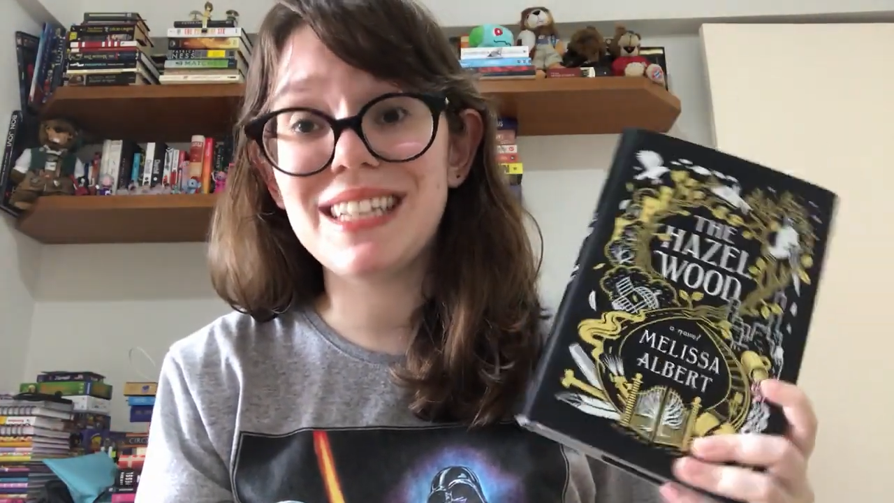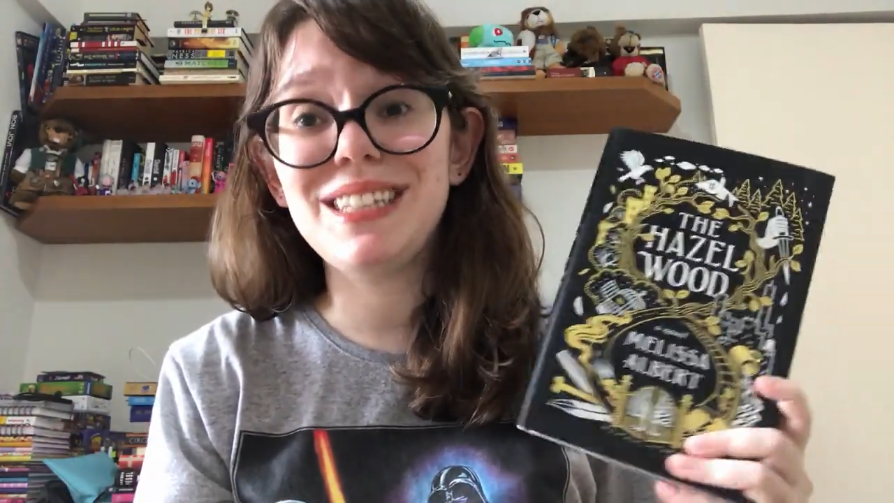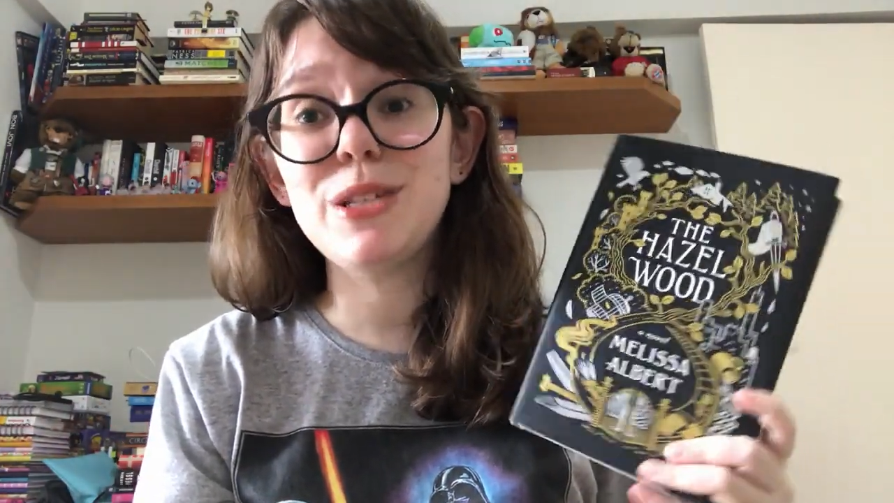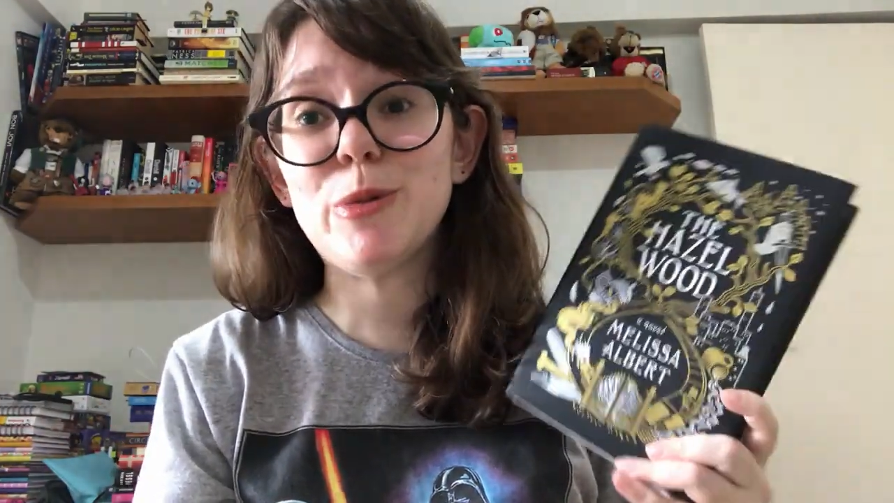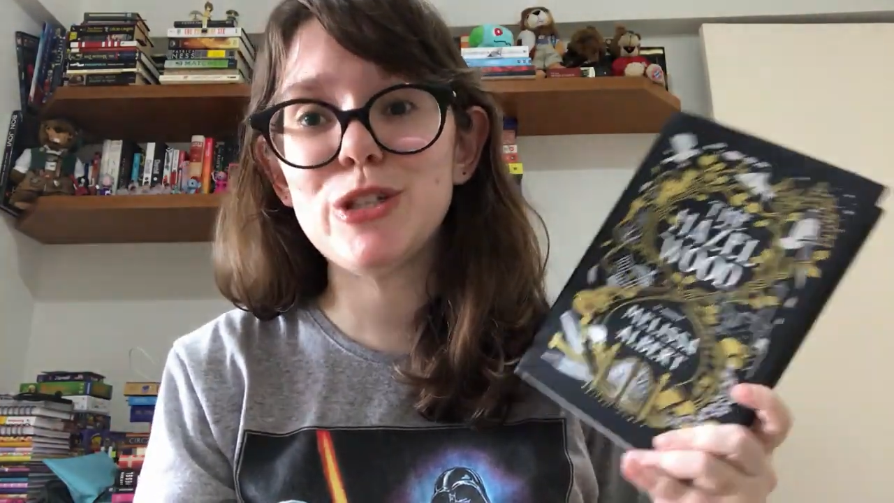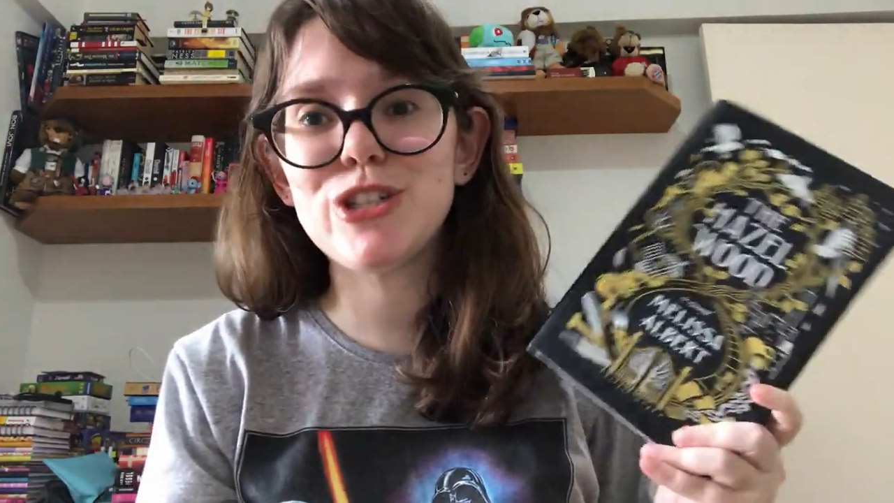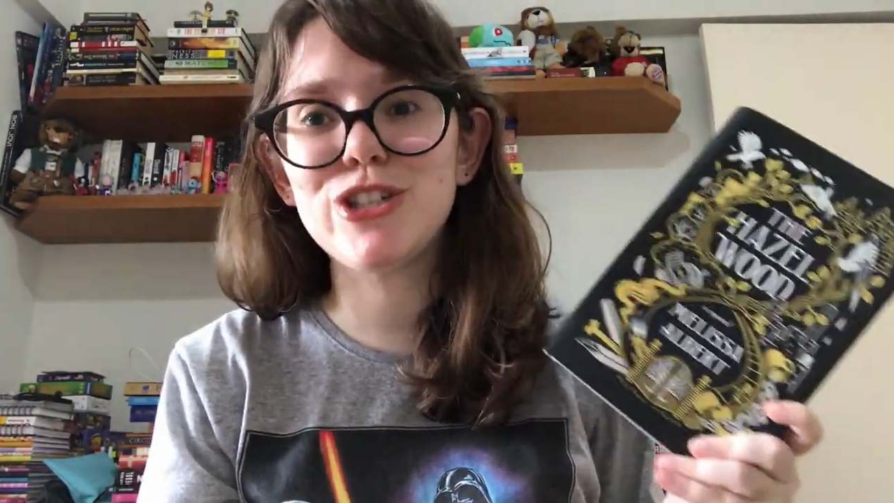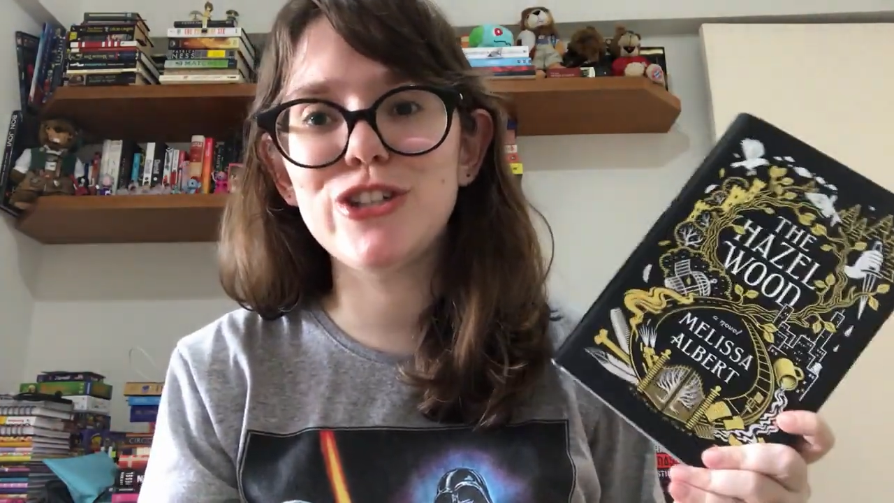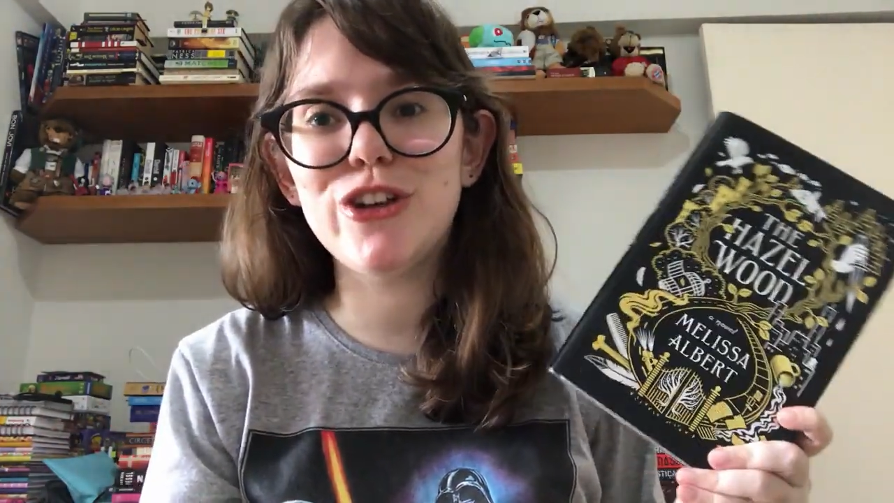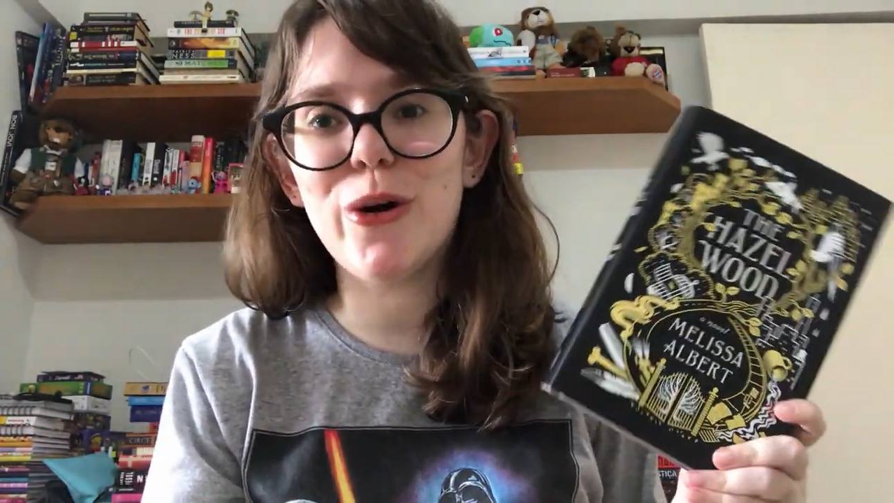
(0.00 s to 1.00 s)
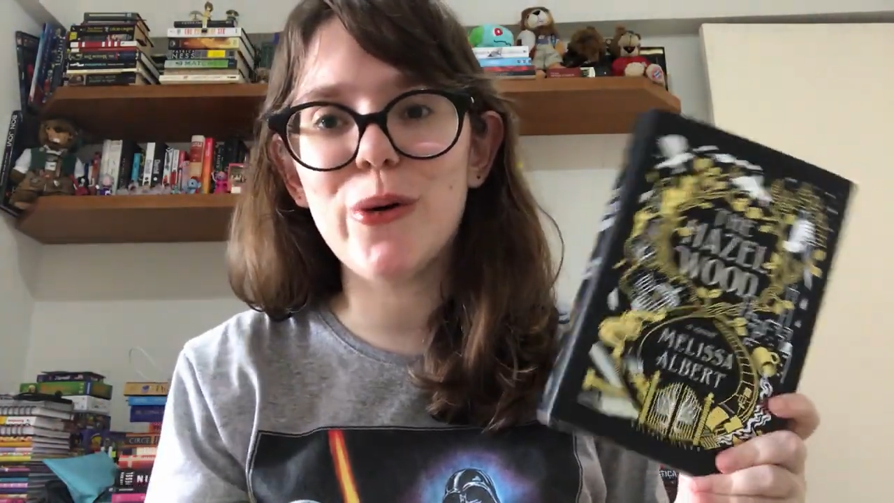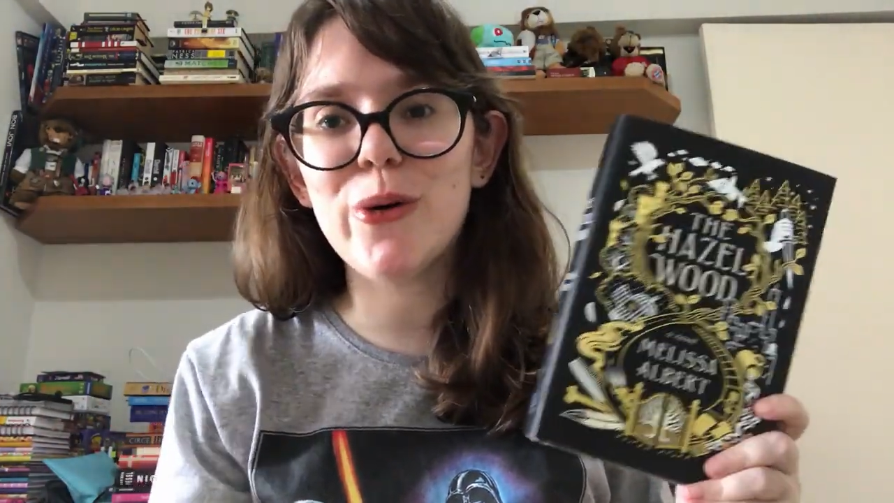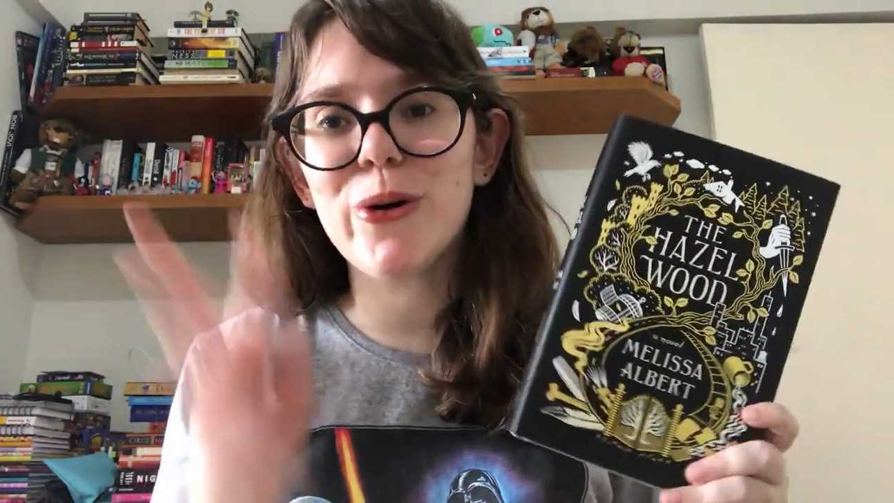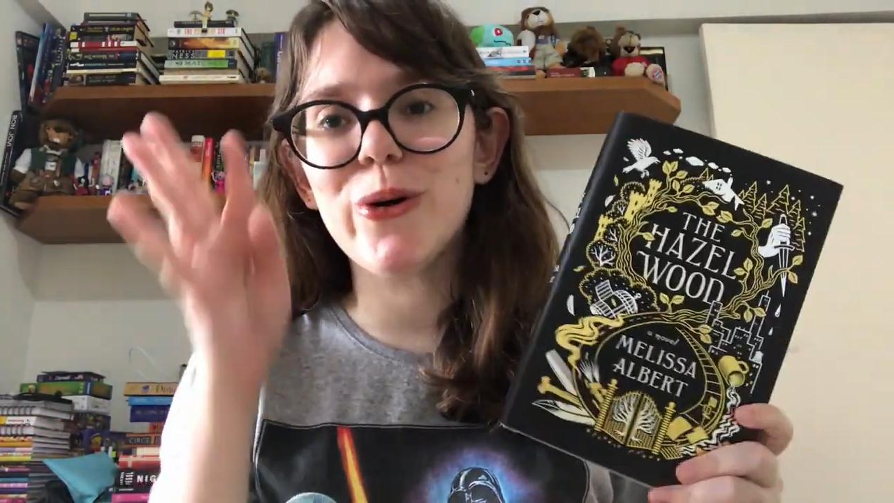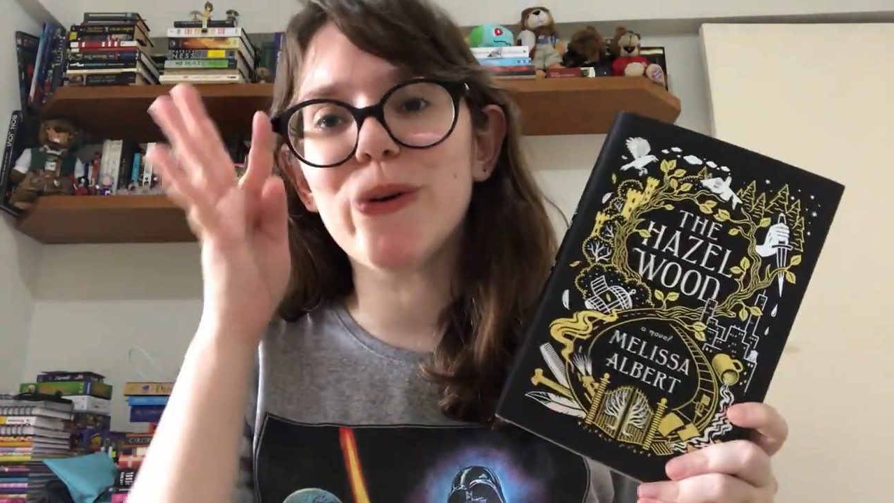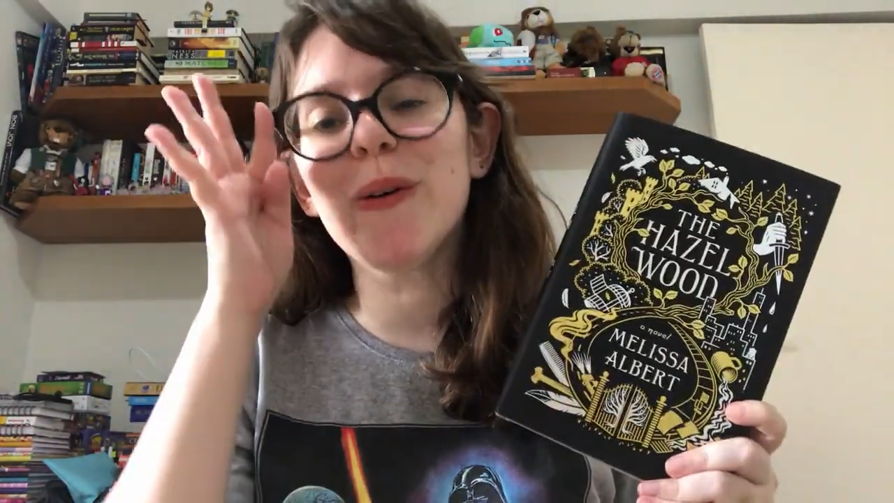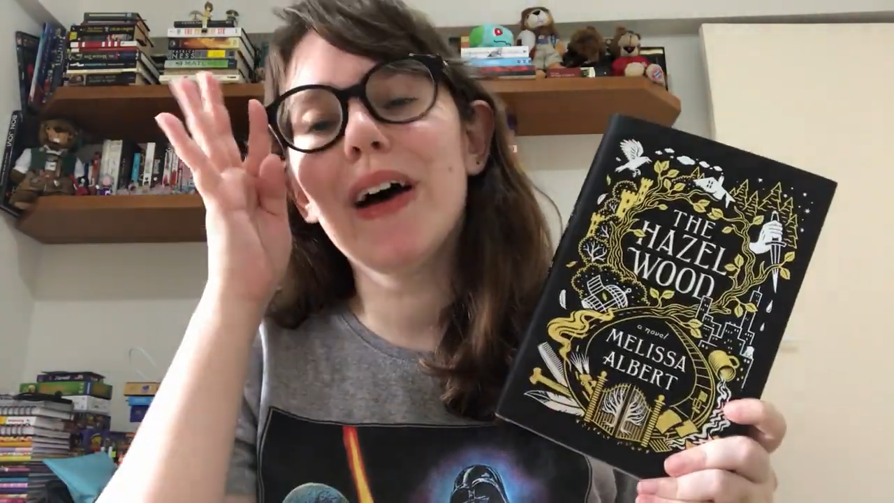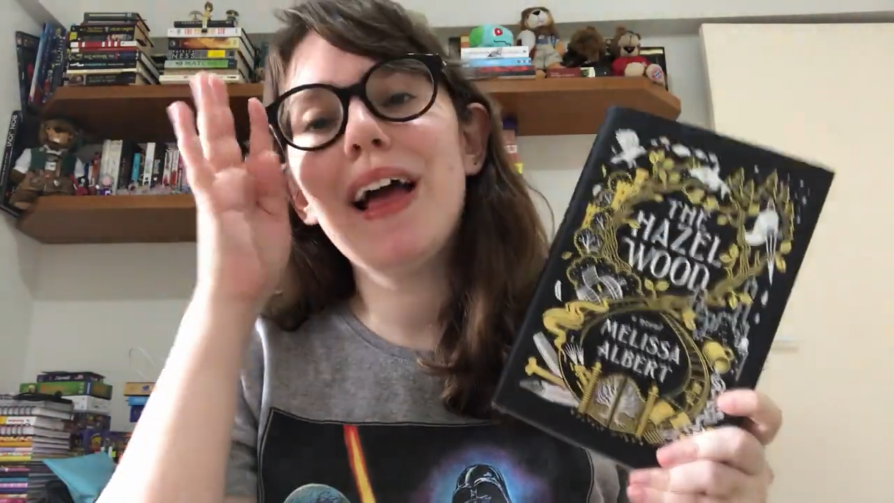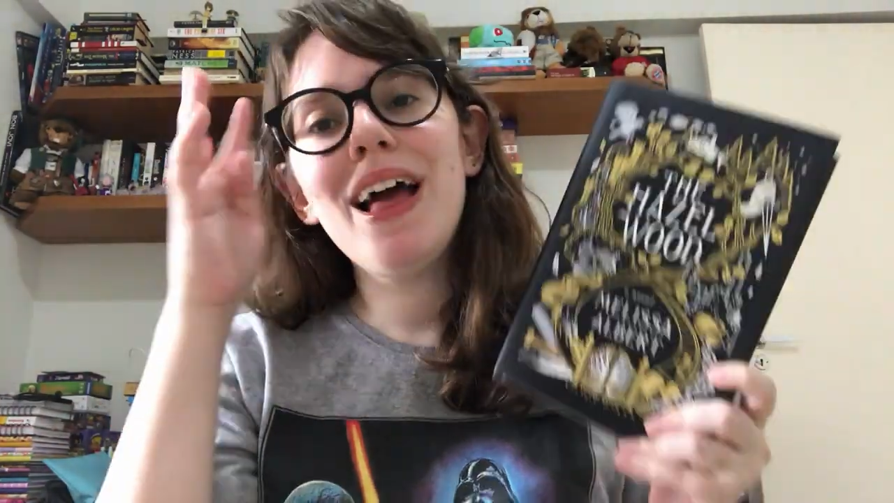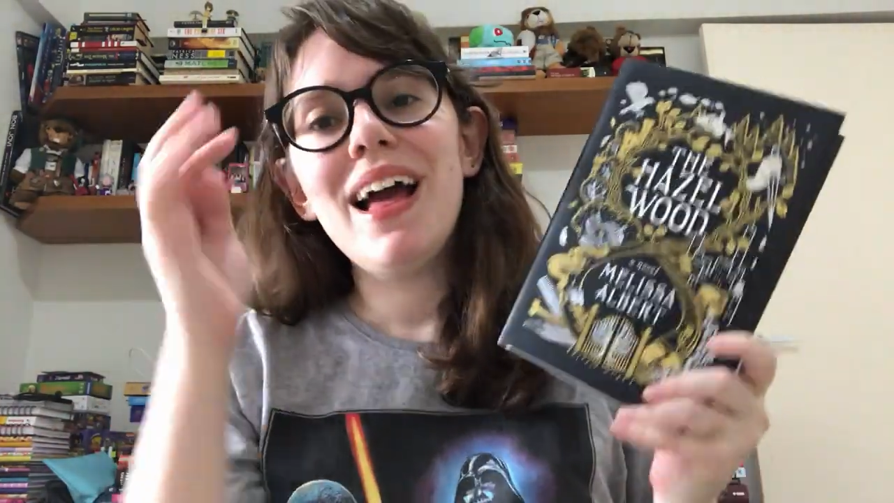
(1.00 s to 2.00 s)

and this was so cool.